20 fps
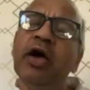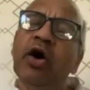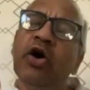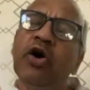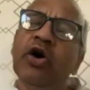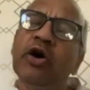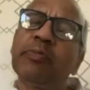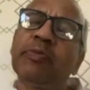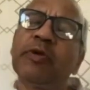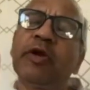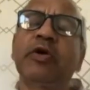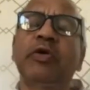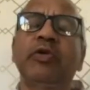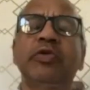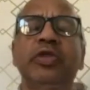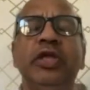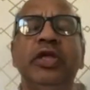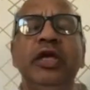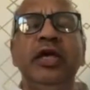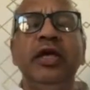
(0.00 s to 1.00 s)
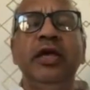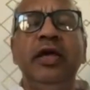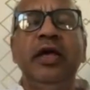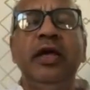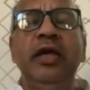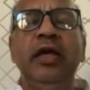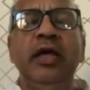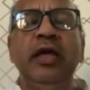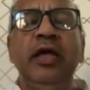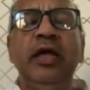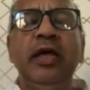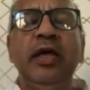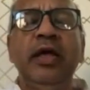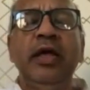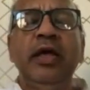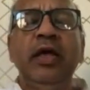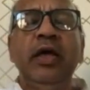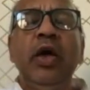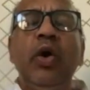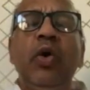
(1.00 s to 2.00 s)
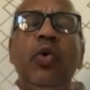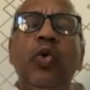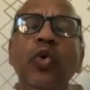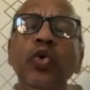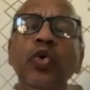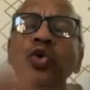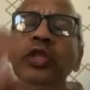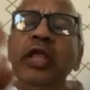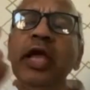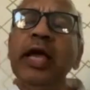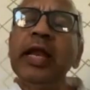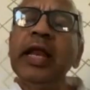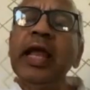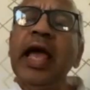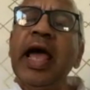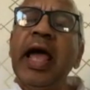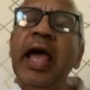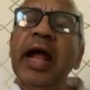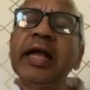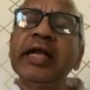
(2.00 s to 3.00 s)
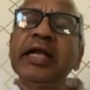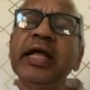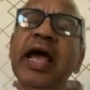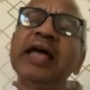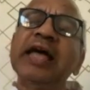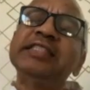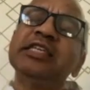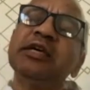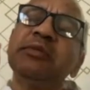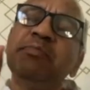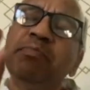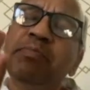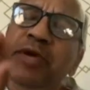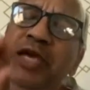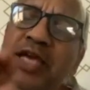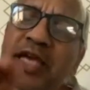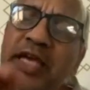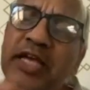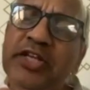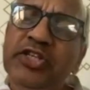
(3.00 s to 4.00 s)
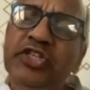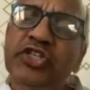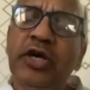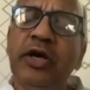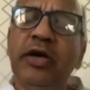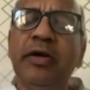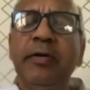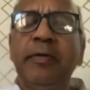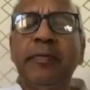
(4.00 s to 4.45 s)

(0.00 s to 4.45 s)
or Prakriti, who then act as a bij